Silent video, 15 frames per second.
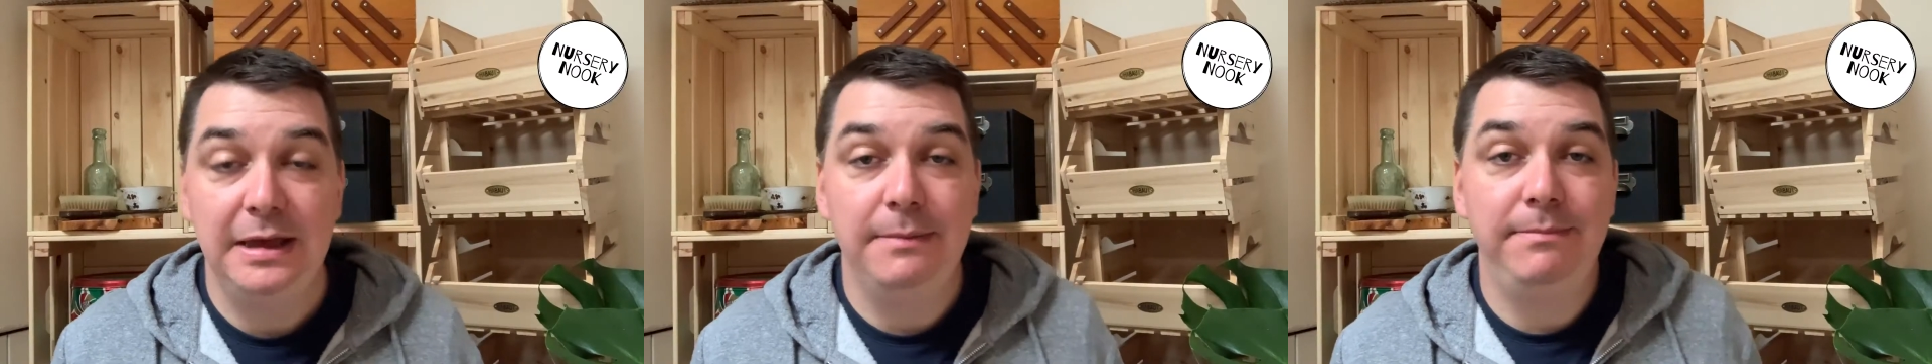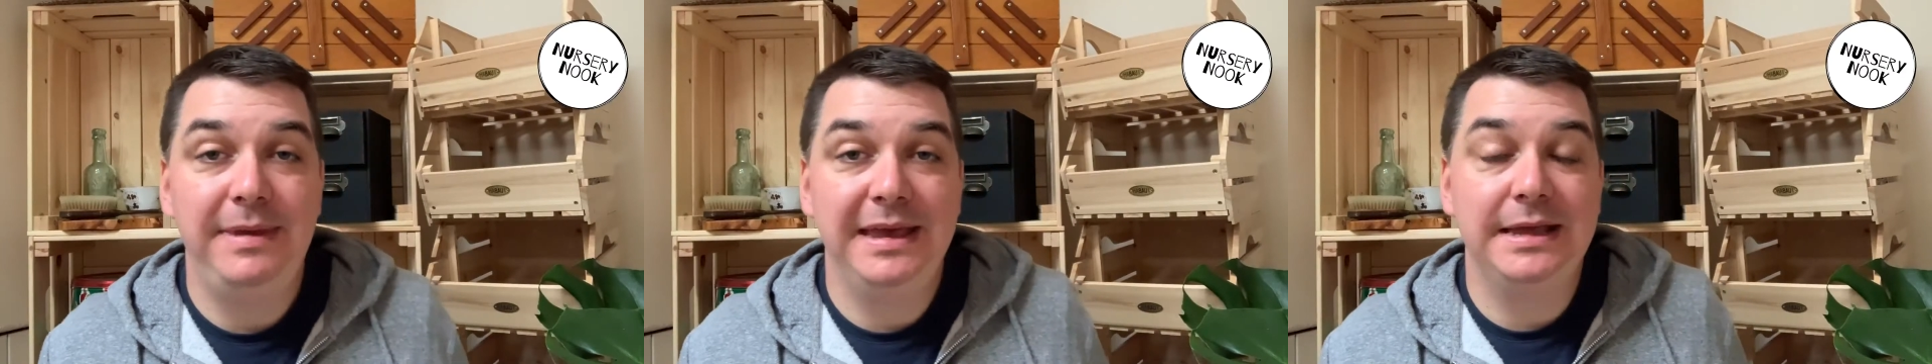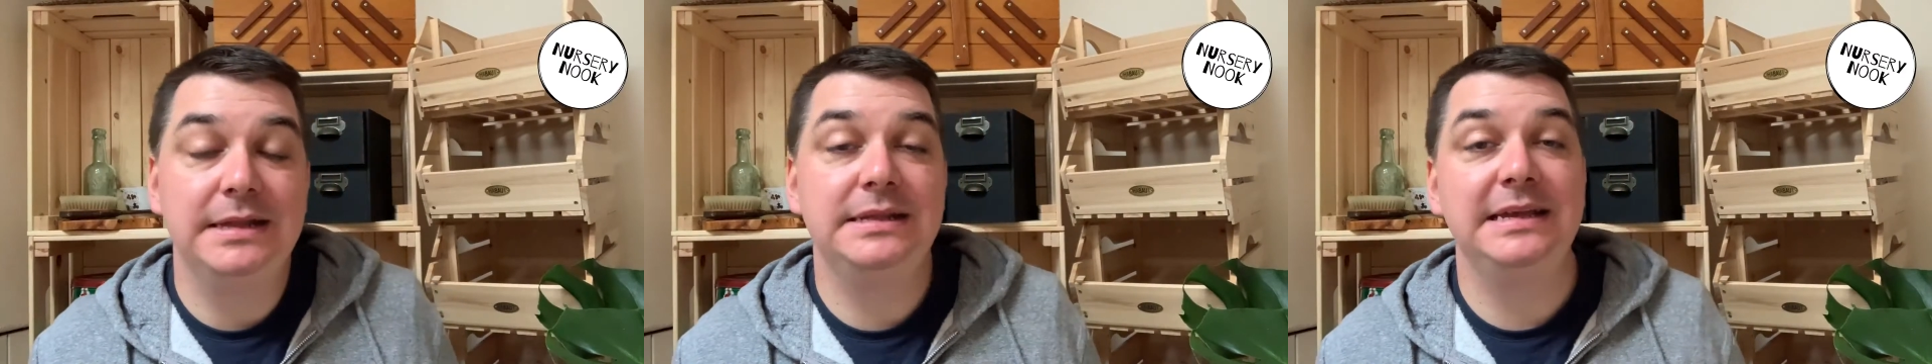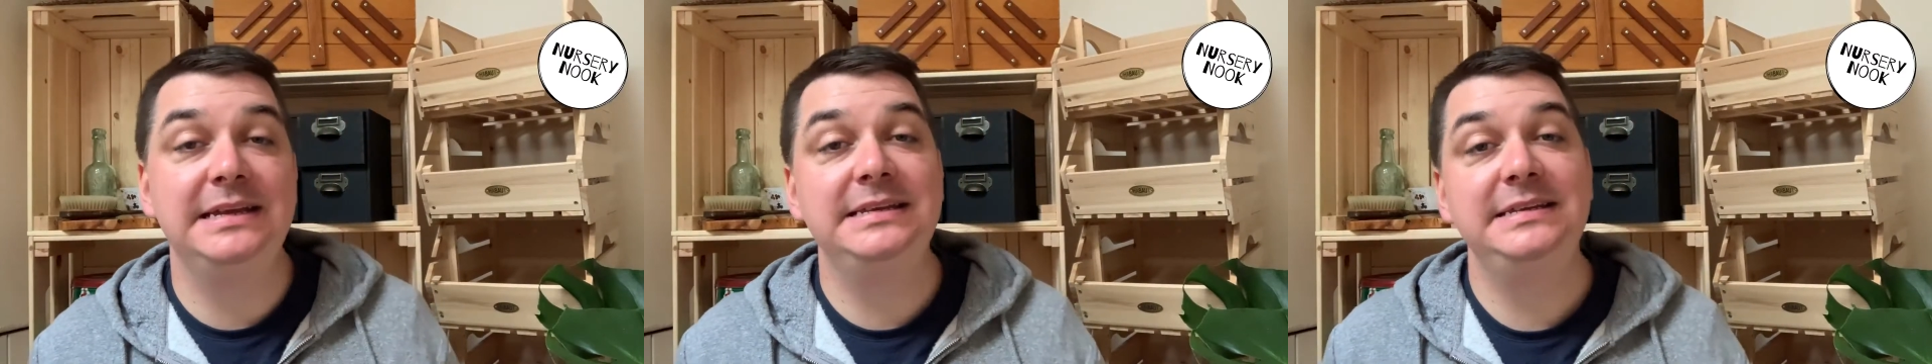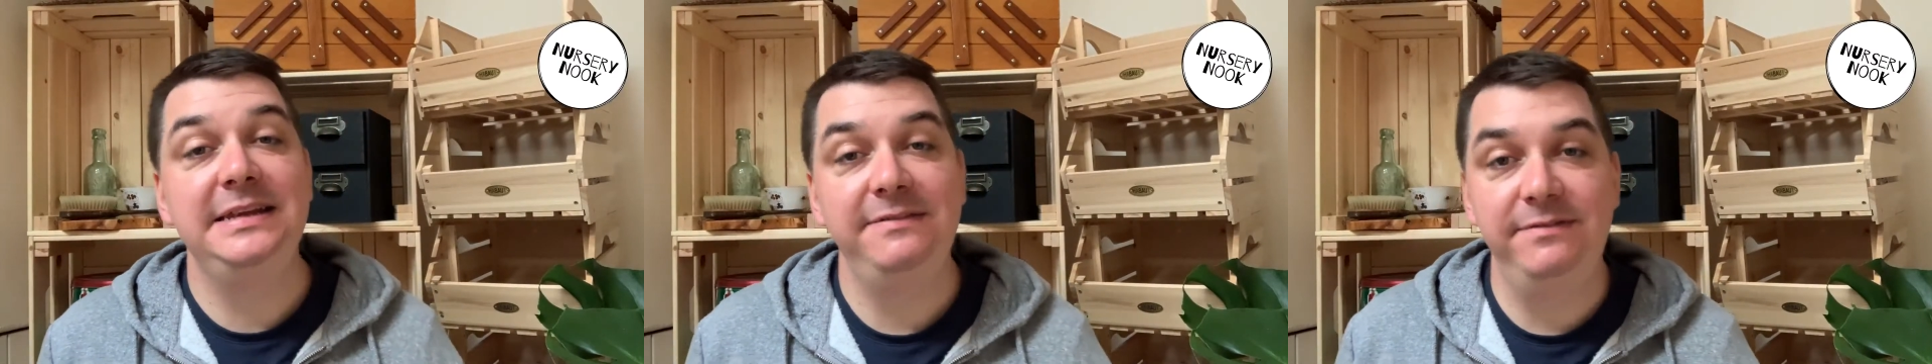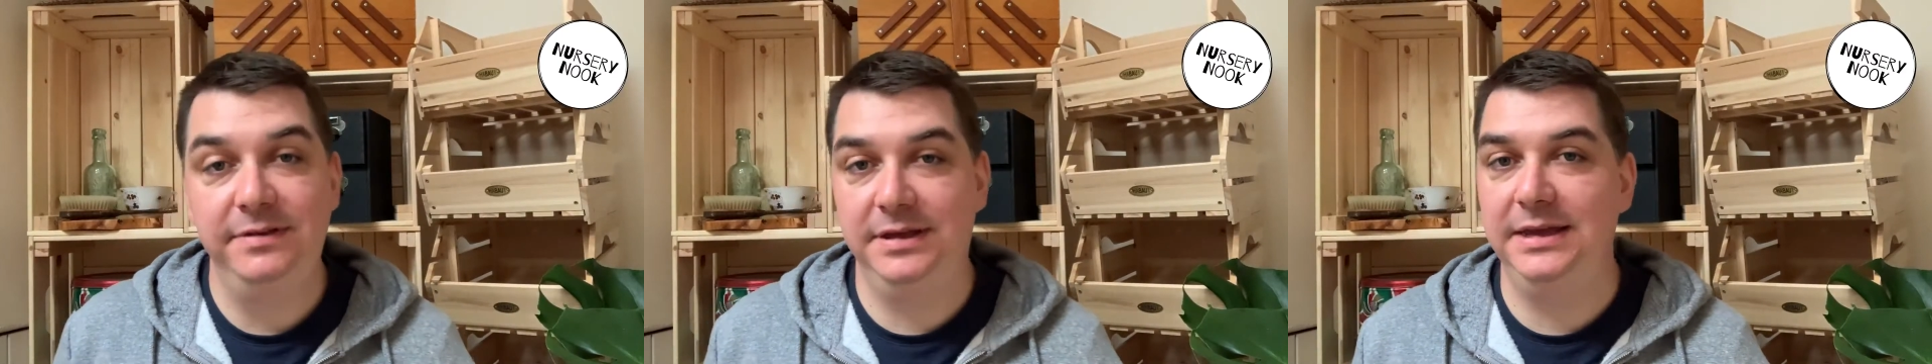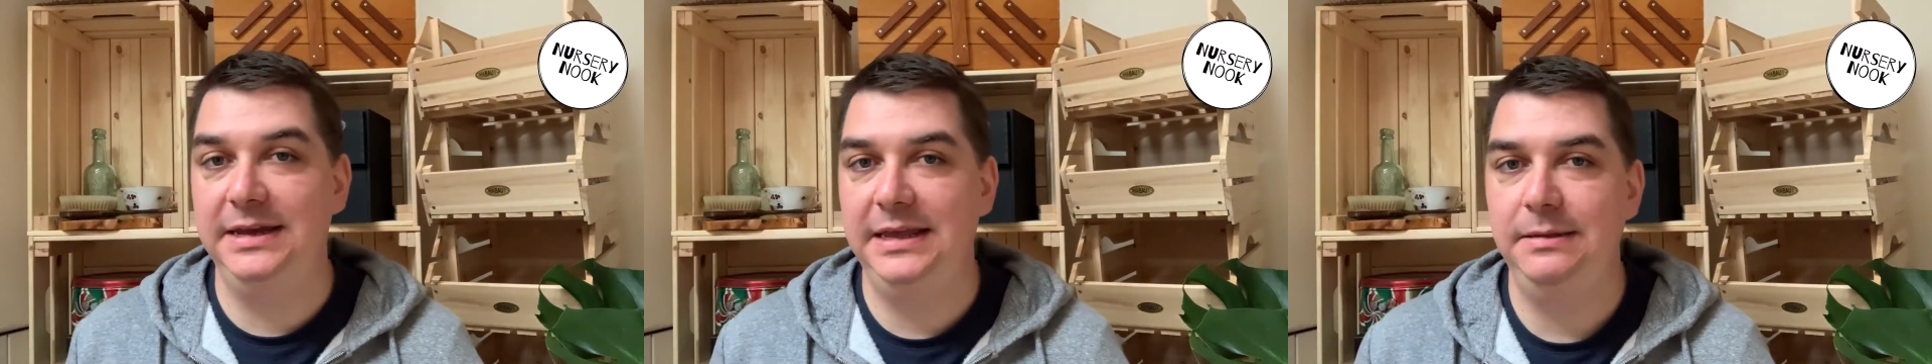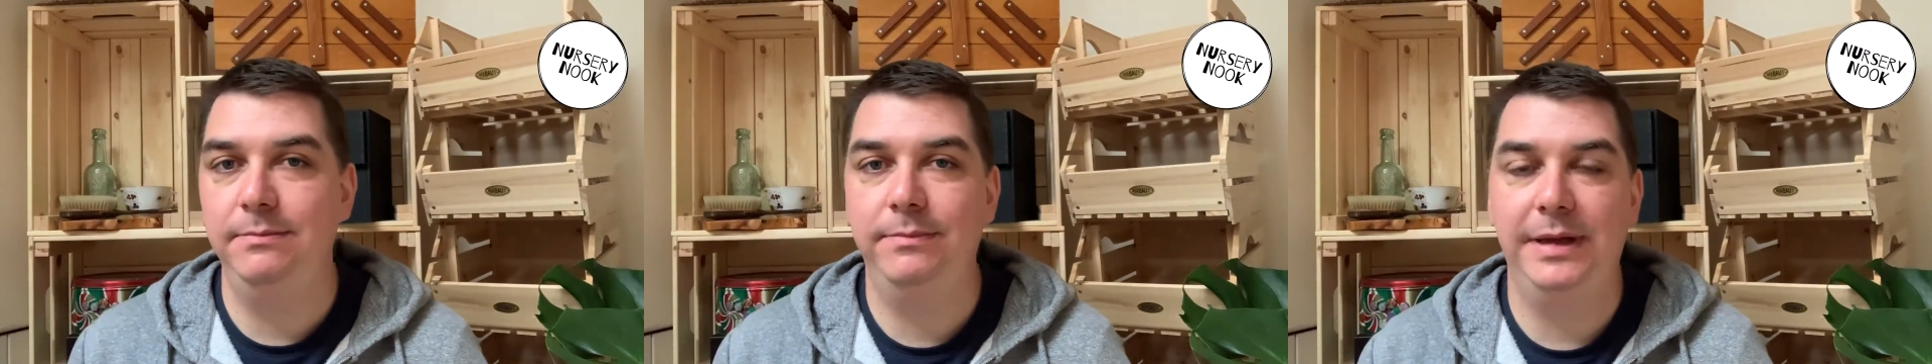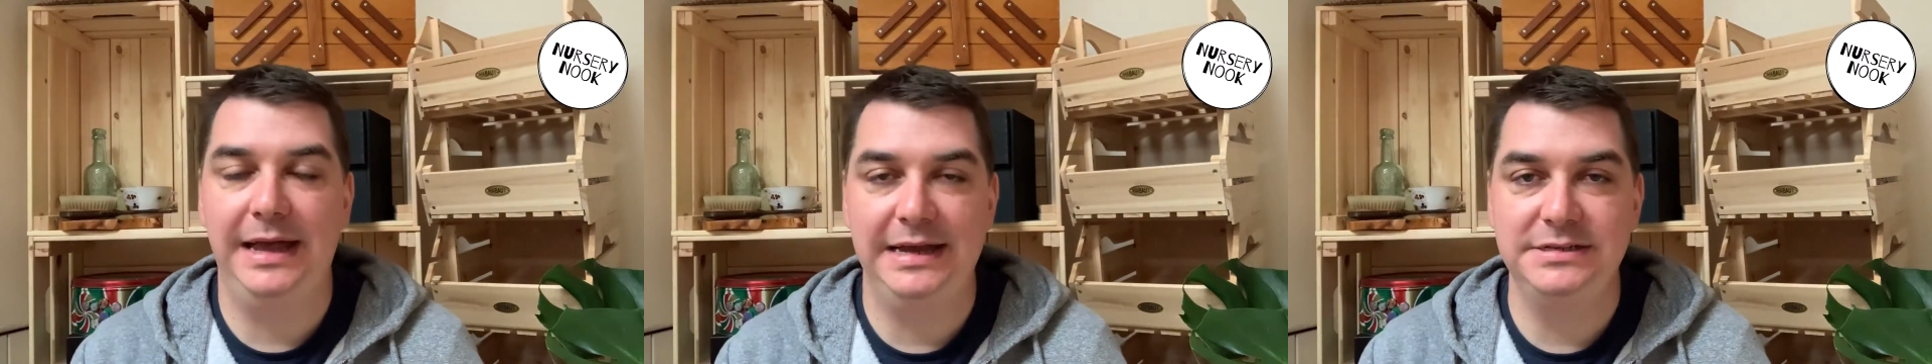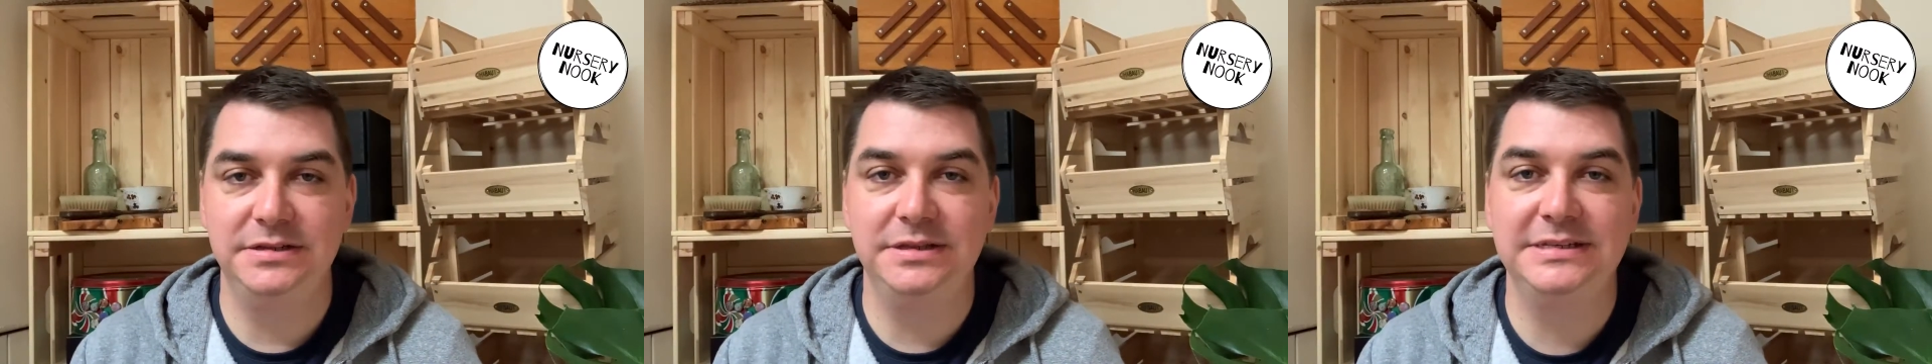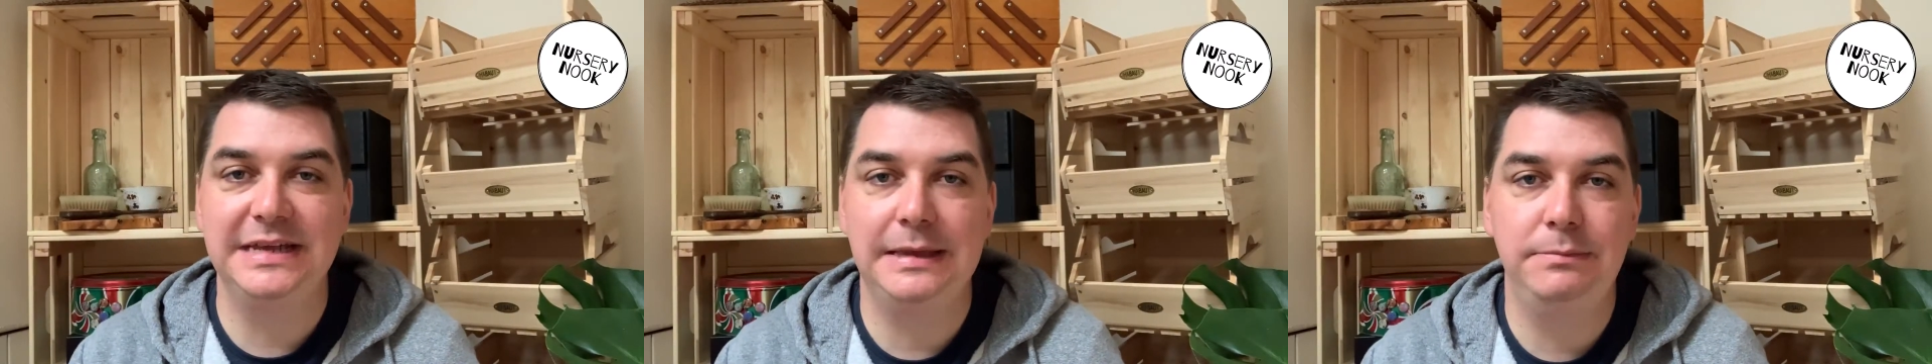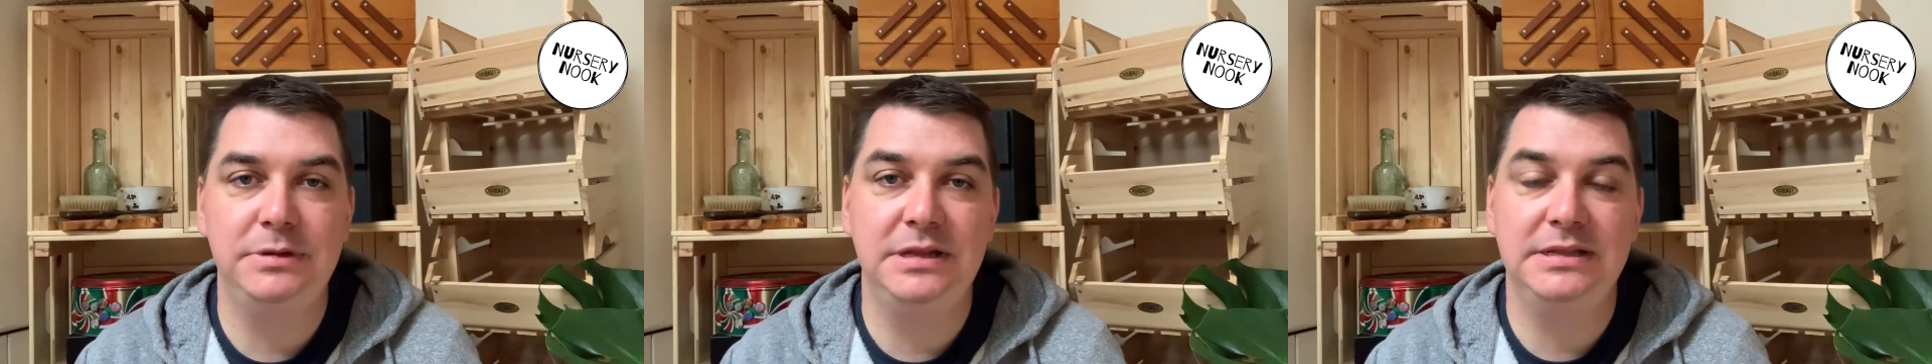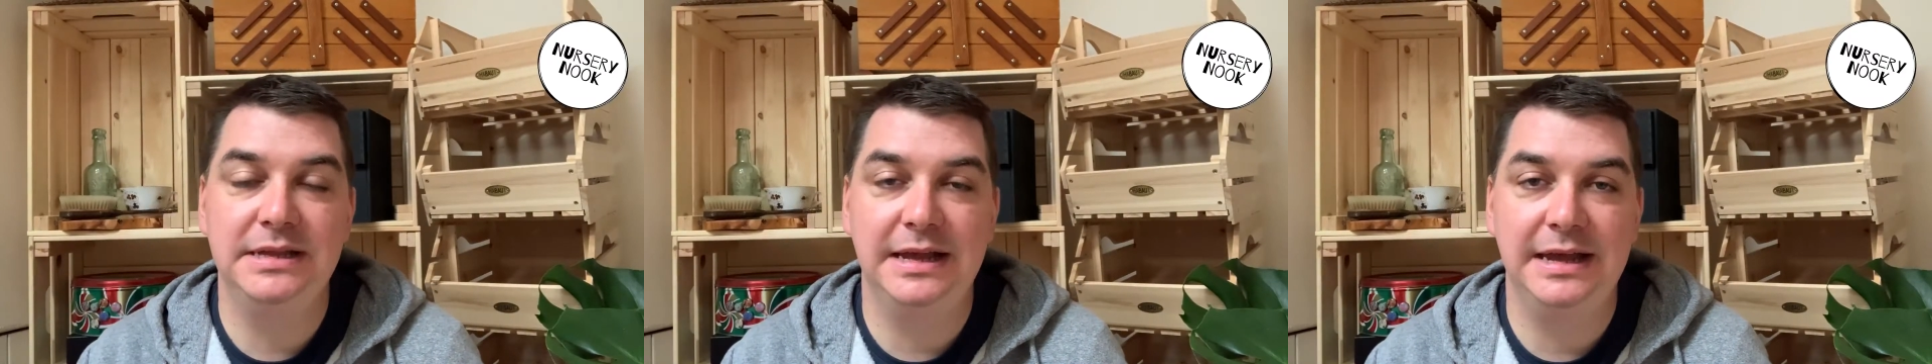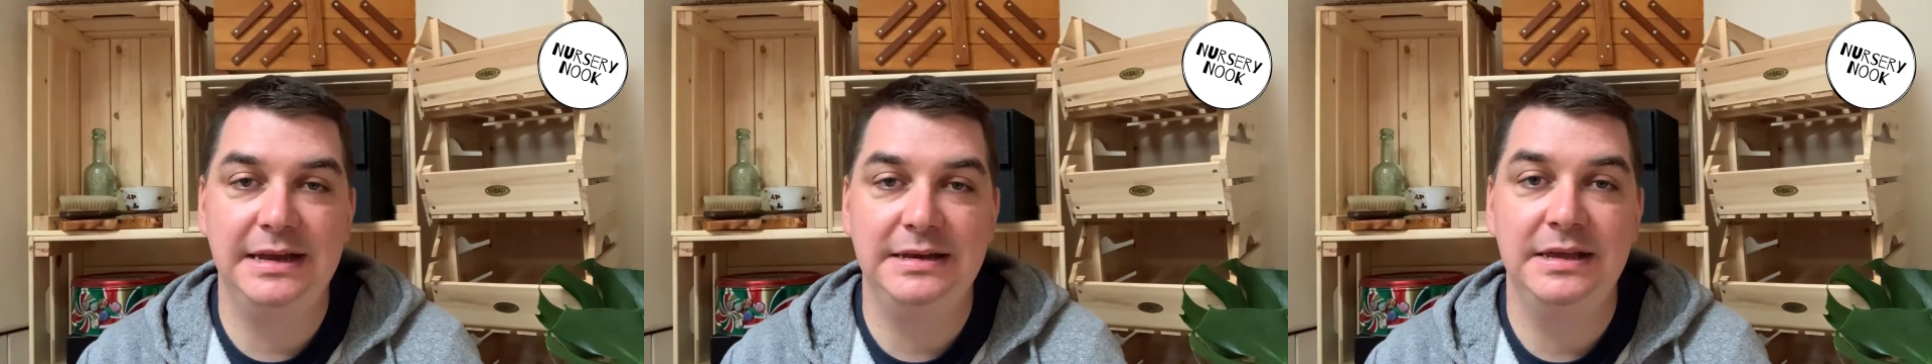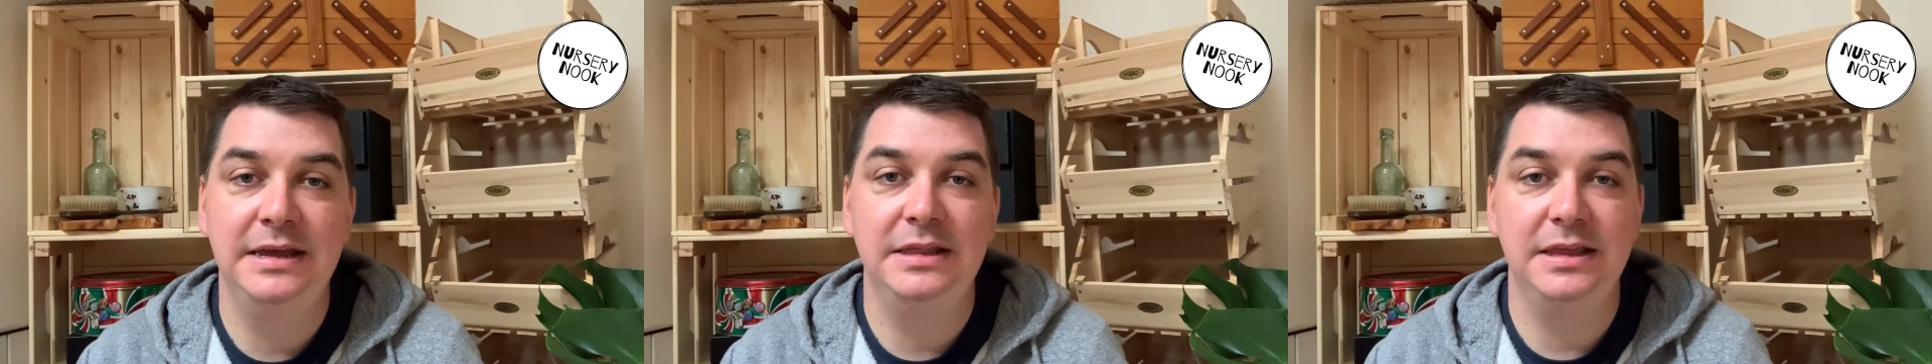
make a significant impact on the type of design